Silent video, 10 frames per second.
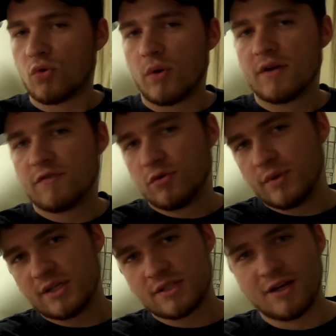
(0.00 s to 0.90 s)
quite a few
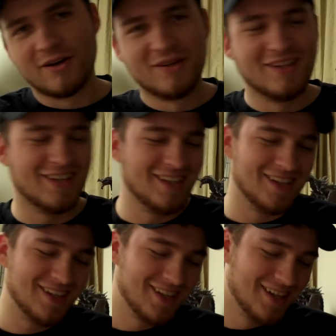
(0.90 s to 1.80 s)
weeks now.
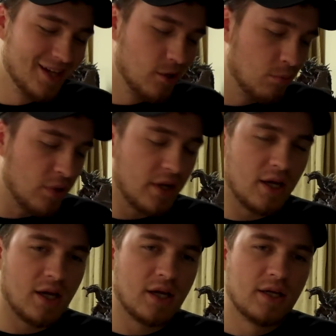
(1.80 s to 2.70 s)
But
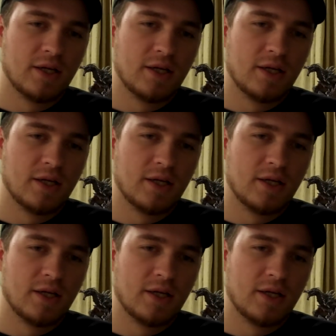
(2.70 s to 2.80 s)
uh,